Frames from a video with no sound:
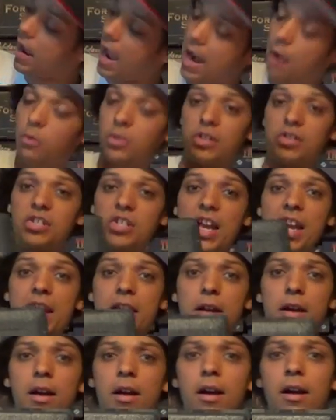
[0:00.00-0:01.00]
And it was a
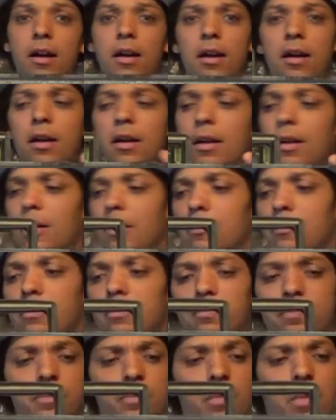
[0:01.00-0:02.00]
Sega.
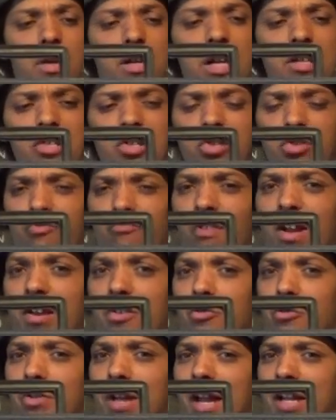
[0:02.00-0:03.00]
Um, I guess it's a
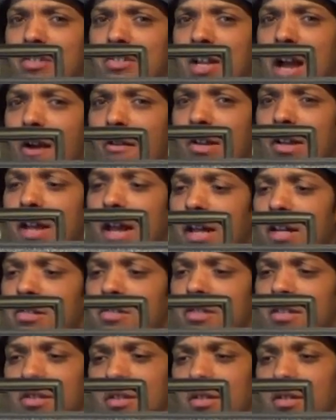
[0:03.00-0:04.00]
rental case, carry
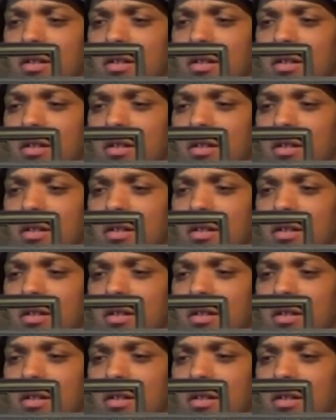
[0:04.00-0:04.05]
case.